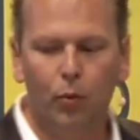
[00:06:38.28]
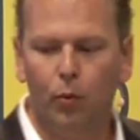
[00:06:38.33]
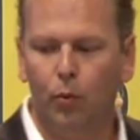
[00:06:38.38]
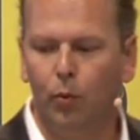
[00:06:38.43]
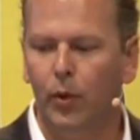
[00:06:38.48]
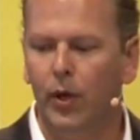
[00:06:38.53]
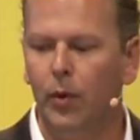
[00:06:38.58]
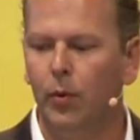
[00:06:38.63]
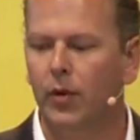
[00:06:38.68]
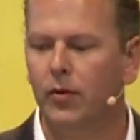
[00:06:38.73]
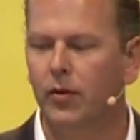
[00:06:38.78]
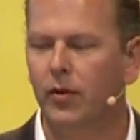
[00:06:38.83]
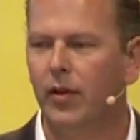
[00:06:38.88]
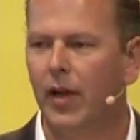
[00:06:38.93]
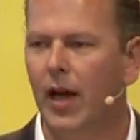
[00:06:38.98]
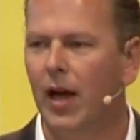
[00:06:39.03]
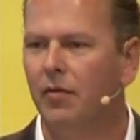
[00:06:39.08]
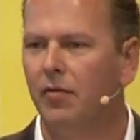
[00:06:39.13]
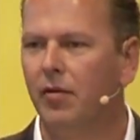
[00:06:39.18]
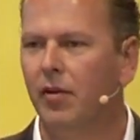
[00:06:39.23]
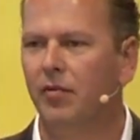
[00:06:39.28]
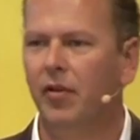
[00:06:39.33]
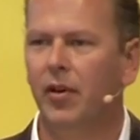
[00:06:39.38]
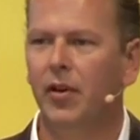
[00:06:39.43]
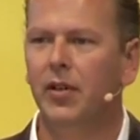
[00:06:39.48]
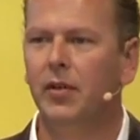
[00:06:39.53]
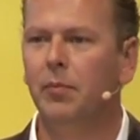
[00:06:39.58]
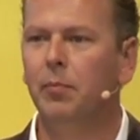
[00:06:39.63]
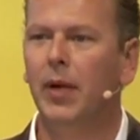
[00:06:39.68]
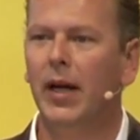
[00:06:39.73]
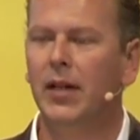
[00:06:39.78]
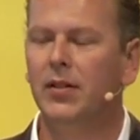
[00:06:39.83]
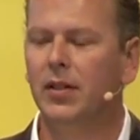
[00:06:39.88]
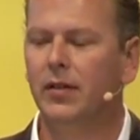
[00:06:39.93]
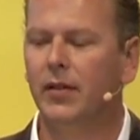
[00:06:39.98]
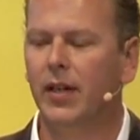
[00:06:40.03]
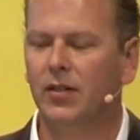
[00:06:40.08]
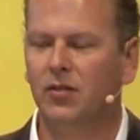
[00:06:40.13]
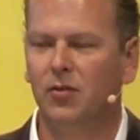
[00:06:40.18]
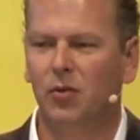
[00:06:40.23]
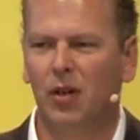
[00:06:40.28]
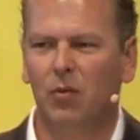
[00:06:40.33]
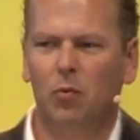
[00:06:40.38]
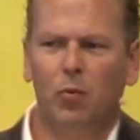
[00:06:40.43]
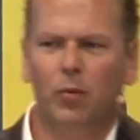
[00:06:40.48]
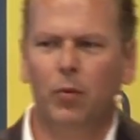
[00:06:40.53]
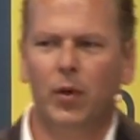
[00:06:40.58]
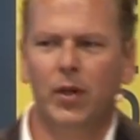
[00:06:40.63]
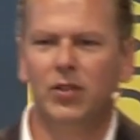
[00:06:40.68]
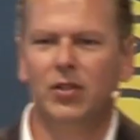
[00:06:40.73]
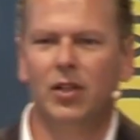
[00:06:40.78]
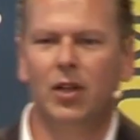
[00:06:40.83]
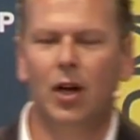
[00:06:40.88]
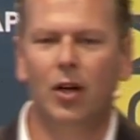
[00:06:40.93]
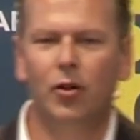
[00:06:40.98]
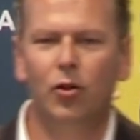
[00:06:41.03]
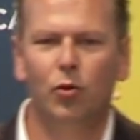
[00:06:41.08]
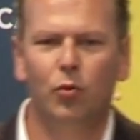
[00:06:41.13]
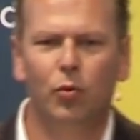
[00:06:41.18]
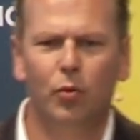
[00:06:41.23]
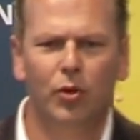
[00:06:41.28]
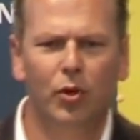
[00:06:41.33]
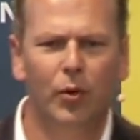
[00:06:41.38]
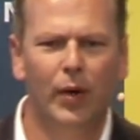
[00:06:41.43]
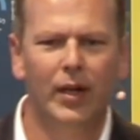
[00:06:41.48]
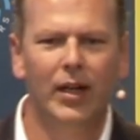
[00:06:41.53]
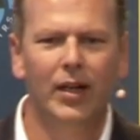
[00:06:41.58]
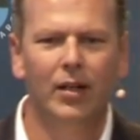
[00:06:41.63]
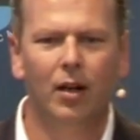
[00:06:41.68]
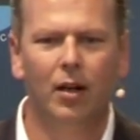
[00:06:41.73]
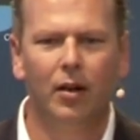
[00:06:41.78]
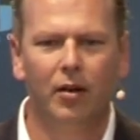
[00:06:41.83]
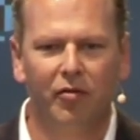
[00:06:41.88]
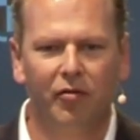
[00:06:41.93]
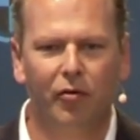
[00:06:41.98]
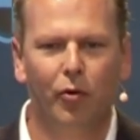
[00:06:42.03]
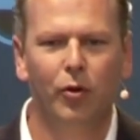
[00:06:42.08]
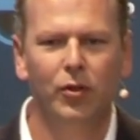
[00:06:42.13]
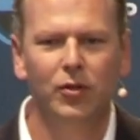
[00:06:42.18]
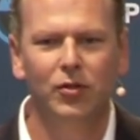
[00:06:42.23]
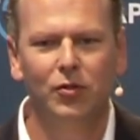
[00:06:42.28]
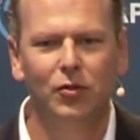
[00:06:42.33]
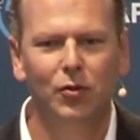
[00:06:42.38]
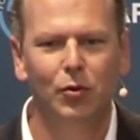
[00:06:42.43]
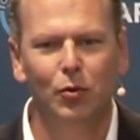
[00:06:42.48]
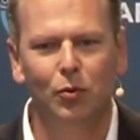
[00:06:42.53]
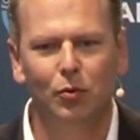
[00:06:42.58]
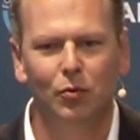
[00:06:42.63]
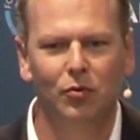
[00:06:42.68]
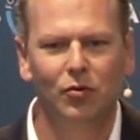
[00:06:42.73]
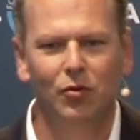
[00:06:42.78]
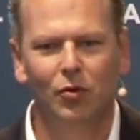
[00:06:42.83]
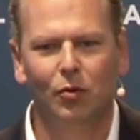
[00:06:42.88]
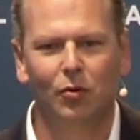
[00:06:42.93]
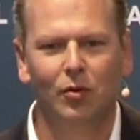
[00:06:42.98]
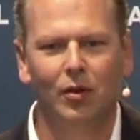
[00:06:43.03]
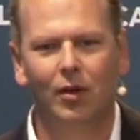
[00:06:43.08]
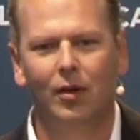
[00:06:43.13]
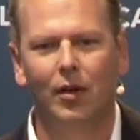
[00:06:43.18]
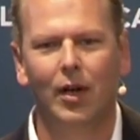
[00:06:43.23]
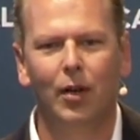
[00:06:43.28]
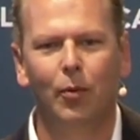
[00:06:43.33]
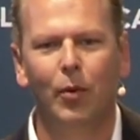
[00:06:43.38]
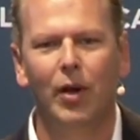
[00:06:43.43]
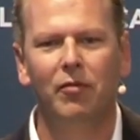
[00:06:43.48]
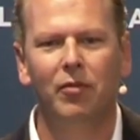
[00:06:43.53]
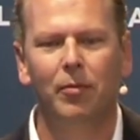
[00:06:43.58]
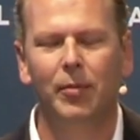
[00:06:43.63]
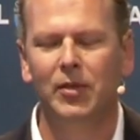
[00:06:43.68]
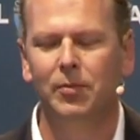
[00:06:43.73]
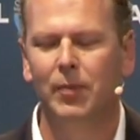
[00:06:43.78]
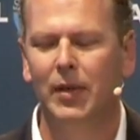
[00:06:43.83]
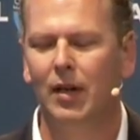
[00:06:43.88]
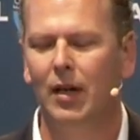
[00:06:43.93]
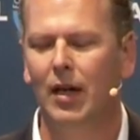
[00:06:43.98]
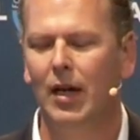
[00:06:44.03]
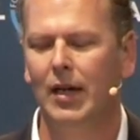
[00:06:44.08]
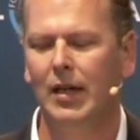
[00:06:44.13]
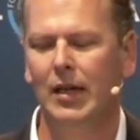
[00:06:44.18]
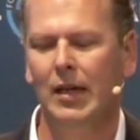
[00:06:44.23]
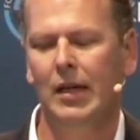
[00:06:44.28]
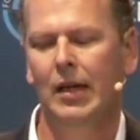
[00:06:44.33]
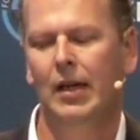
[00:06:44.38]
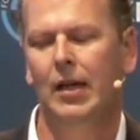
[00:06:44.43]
we wanted to have a very basic test, right? What does the car do? Do I need a lot of force to get away from this middle line?